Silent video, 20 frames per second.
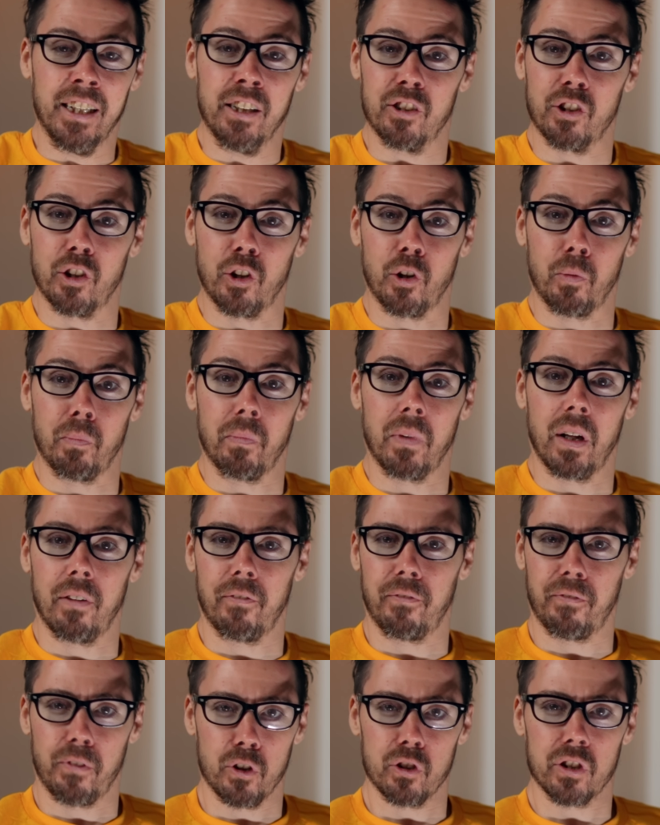So
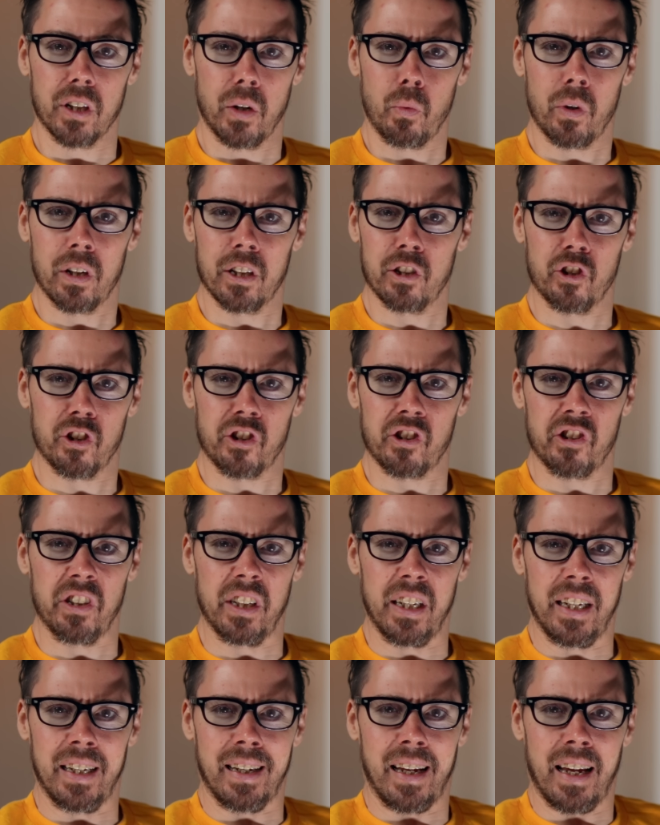first I want to just
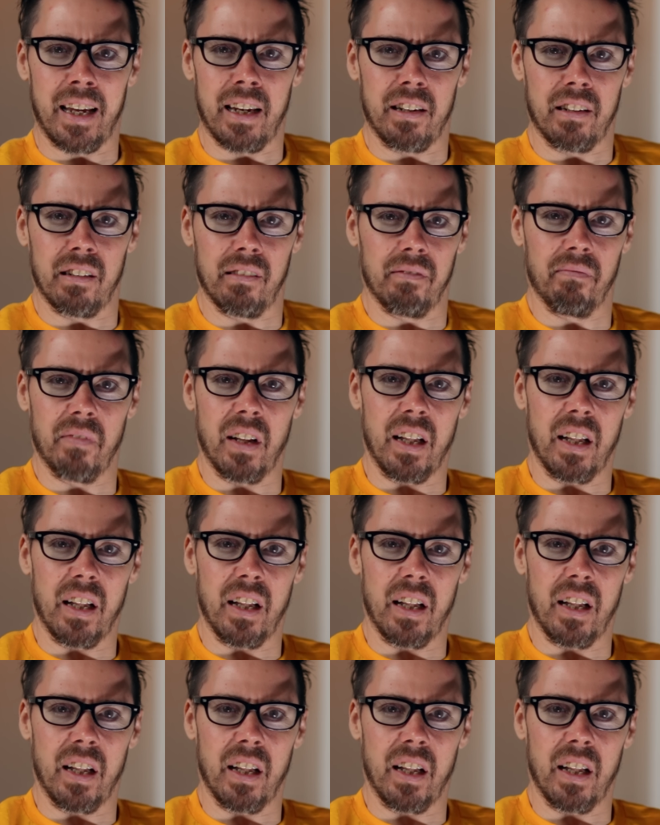see, can